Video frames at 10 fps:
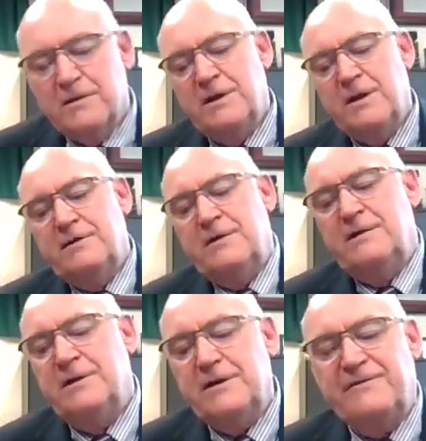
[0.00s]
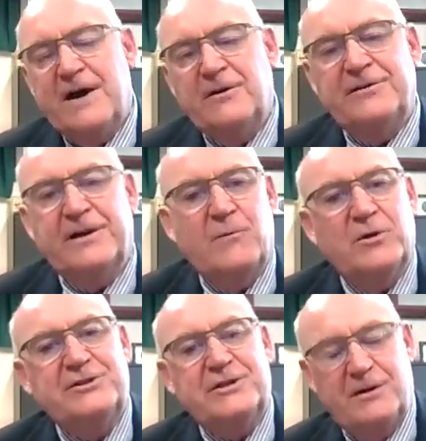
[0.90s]
Then the final thing I
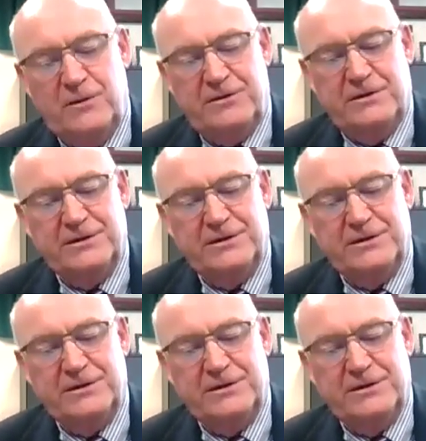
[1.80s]
want to share with you